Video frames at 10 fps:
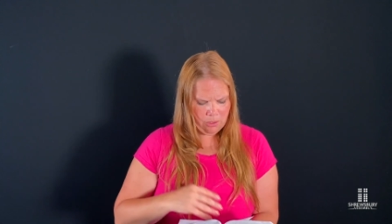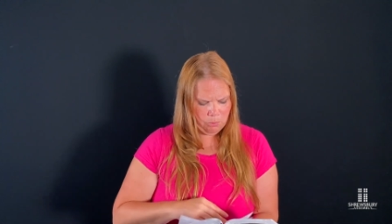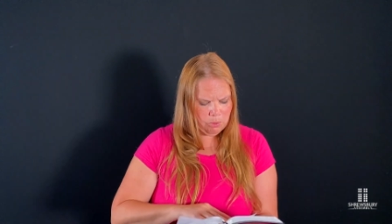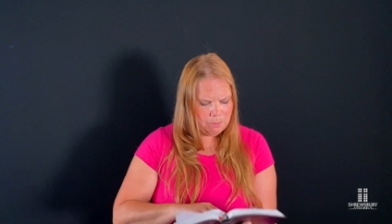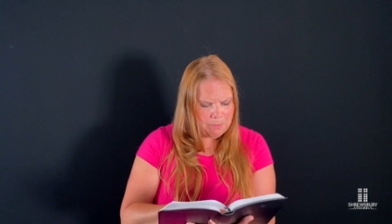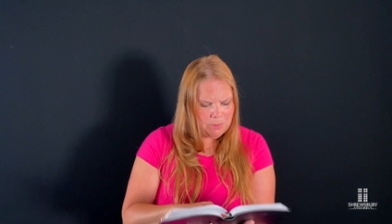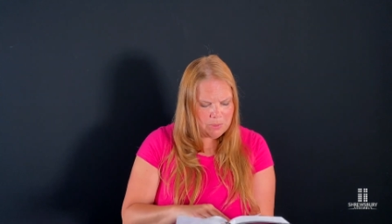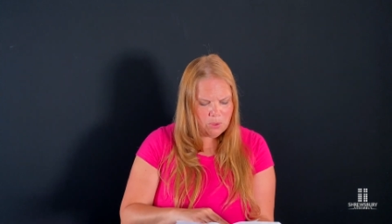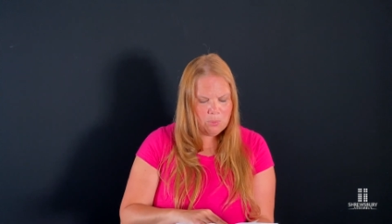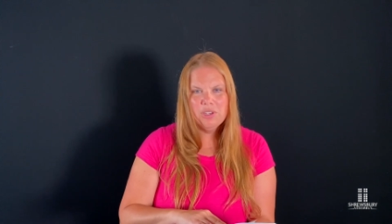Well, remember
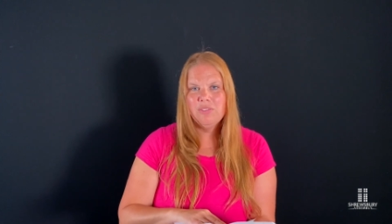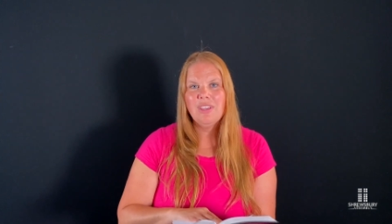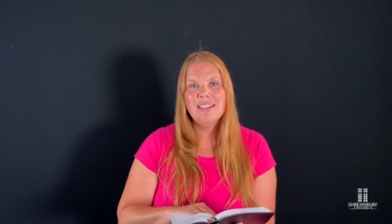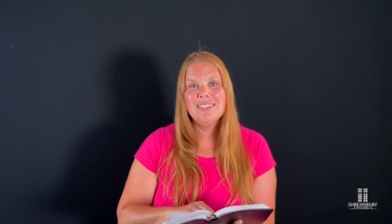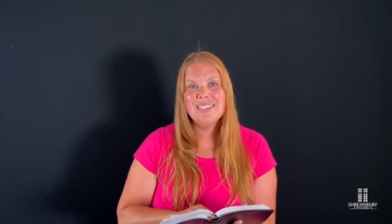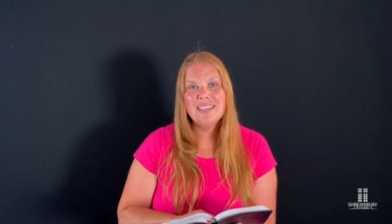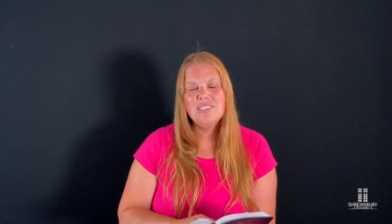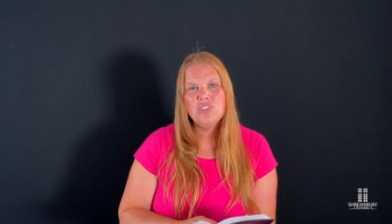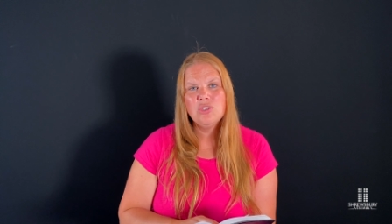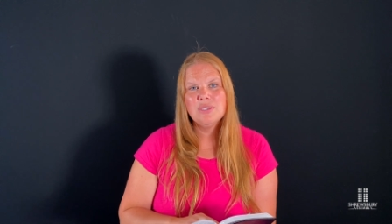what the word of God
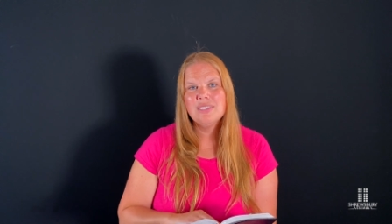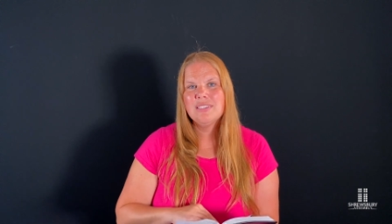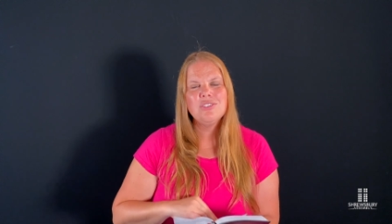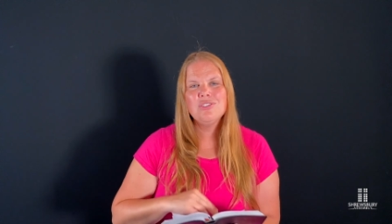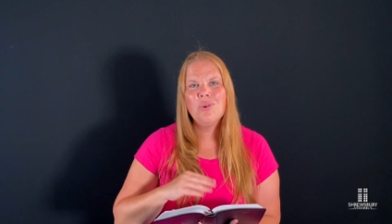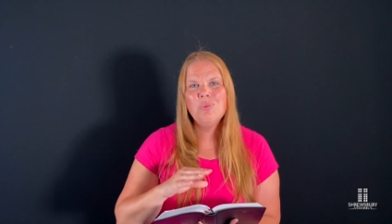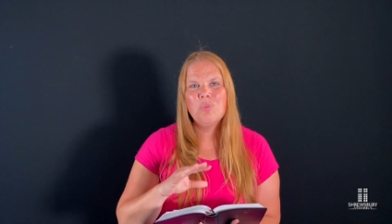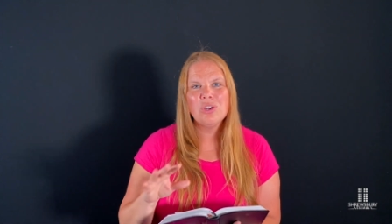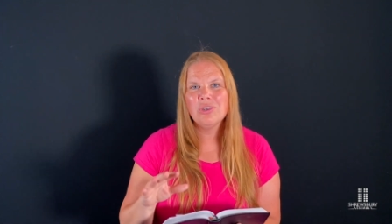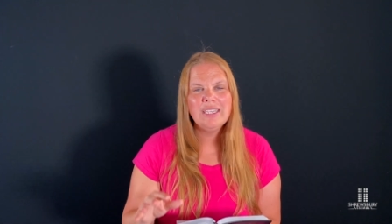says to us. It says, don't
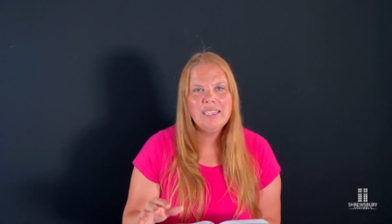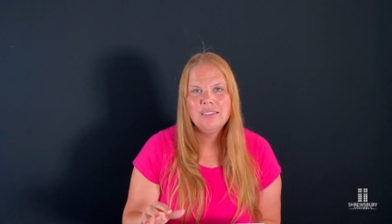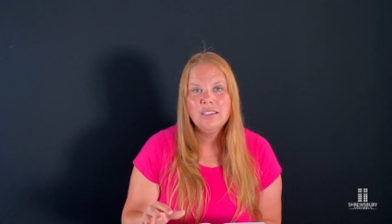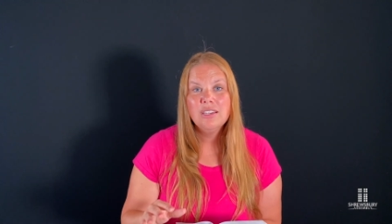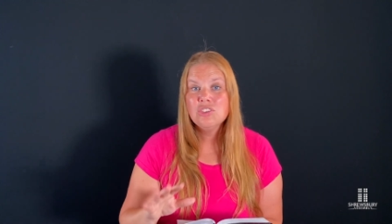worry.